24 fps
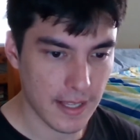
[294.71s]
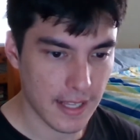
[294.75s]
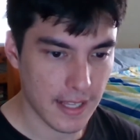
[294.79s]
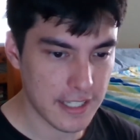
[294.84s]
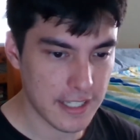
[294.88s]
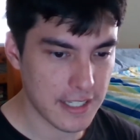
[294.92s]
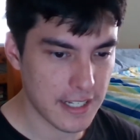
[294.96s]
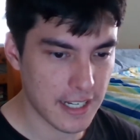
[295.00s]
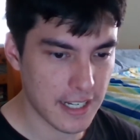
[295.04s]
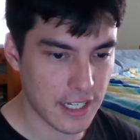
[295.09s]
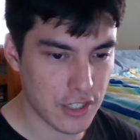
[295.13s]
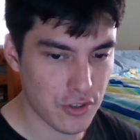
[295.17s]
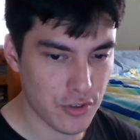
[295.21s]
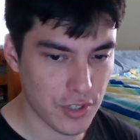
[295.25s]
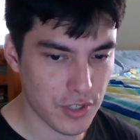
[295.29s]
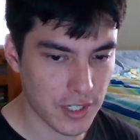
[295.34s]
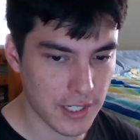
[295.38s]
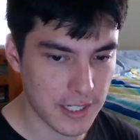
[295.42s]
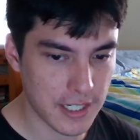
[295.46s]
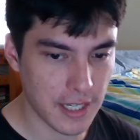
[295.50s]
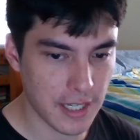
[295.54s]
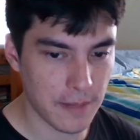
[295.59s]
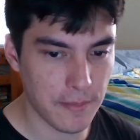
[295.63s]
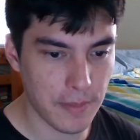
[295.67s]
interesting
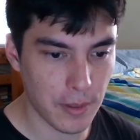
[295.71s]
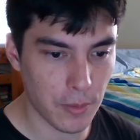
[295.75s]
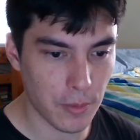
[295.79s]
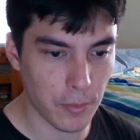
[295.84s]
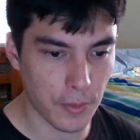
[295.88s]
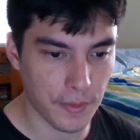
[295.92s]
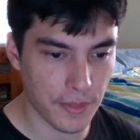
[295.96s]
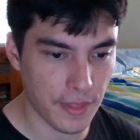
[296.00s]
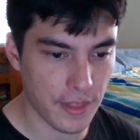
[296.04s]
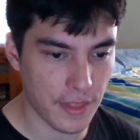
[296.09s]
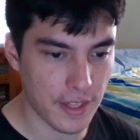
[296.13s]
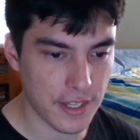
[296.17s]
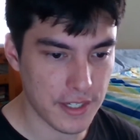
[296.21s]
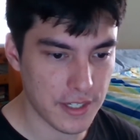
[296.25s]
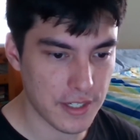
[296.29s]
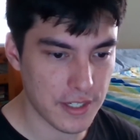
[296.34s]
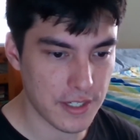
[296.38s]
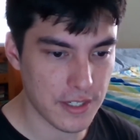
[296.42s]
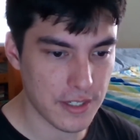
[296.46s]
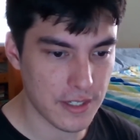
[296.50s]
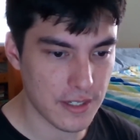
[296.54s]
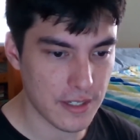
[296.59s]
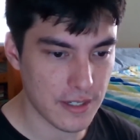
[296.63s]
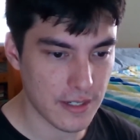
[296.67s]
tidbit with
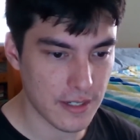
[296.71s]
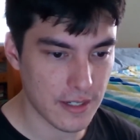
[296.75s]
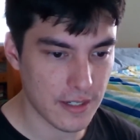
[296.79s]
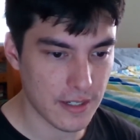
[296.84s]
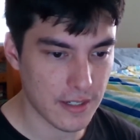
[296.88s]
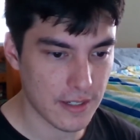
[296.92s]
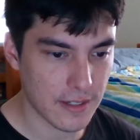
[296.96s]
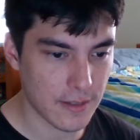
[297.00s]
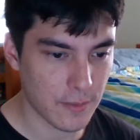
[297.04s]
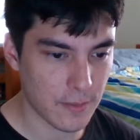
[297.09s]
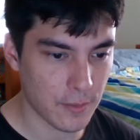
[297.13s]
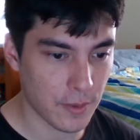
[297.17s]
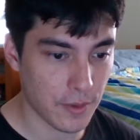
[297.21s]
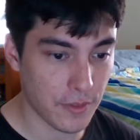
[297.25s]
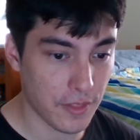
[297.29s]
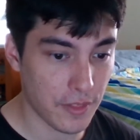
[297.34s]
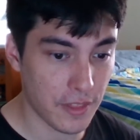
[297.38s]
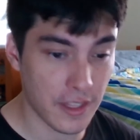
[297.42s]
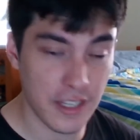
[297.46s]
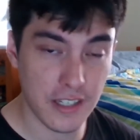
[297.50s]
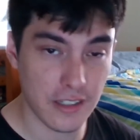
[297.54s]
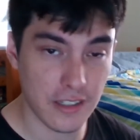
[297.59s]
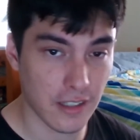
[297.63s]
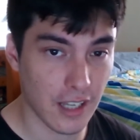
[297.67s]

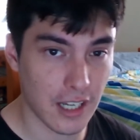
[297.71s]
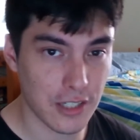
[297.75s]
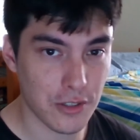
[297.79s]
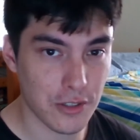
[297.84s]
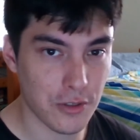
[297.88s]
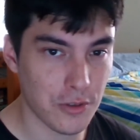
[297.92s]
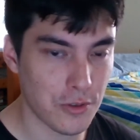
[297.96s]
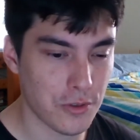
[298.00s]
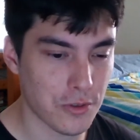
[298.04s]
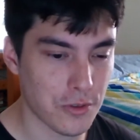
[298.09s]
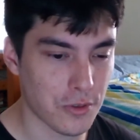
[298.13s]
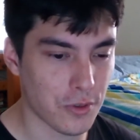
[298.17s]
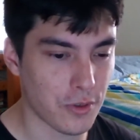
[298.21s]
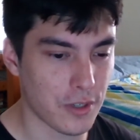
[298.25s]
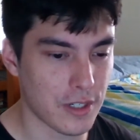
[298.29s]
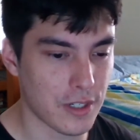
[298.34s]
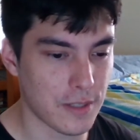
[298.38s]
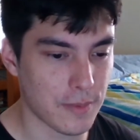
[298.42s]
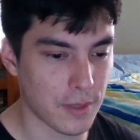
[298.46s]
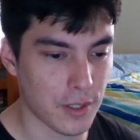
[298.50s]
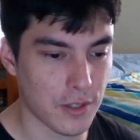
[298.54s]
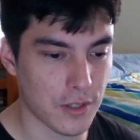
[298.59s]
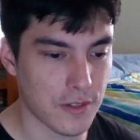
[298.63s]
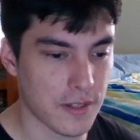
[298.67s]
these last 2 stories,
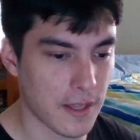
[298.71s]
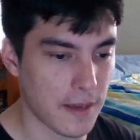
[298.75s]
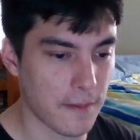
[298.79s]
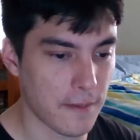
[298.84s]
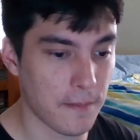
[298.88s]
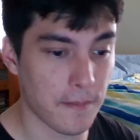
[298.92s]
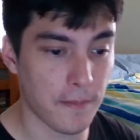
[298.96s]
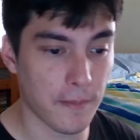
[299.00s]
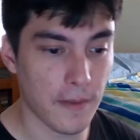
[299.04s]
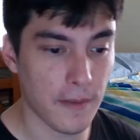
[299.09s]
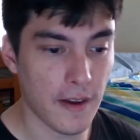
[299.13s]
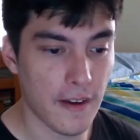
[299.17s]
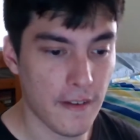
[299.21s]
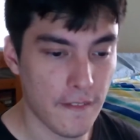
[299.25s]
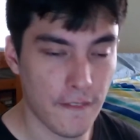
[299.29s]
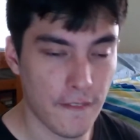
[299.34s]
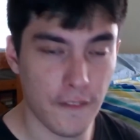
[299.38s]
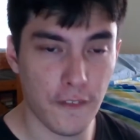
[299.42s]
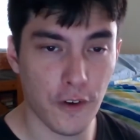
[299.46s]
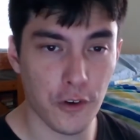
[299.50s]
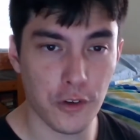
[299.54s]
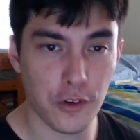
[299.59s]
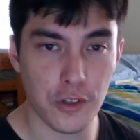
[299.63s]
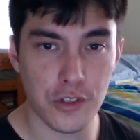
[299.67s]
because they
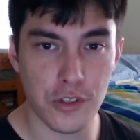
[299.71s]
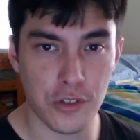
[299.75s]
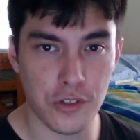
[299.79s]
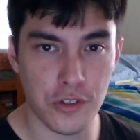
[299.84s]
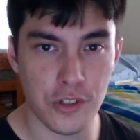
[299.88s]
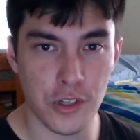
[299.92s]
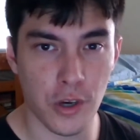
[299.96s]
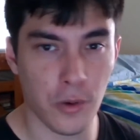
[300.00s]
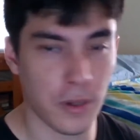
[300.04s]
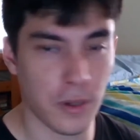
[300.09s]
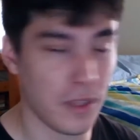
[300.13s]
focus on Zoe.